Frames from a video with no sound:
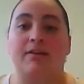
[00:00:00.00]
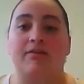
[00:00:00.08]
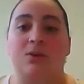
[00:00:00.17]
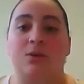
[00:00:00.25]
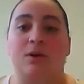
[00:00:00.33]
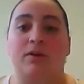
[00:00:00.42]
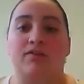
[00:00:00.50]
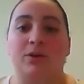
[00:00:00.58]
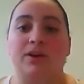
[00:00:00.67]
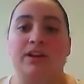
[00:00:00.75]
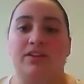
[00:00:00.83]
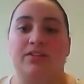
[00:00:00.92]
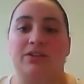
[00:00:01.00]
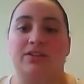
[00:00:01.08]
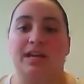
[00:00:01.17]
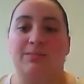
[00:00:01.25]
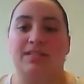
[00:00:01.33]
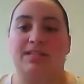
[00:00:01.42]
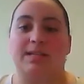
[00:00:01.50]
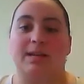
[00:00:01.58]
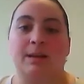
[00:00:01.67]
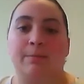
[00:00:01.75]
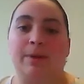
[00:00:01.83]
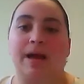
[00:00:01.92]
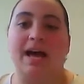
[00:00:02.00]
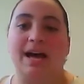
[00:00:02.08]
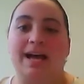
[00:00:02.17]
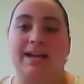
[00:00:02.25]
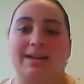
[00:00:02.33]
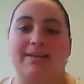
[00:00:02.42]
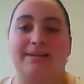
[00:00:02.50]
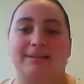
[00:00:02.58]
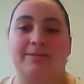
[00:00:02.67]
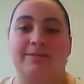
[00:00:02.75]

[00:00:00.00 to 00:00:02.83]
for phone interview tips. Bye.